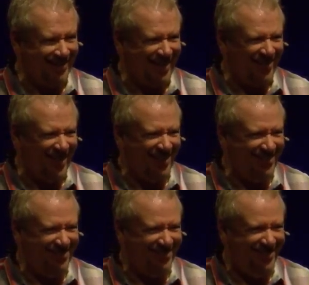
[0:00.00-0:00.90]

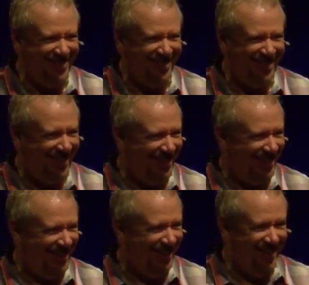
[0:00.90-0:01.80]
Amen?
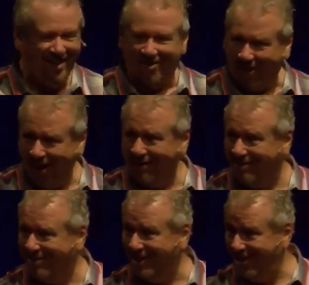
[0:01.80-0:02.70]
Right?
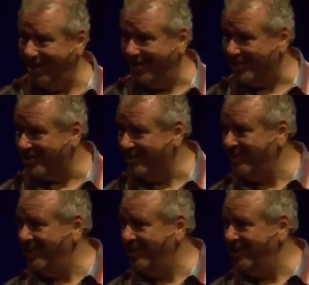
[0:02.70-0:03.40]
It is.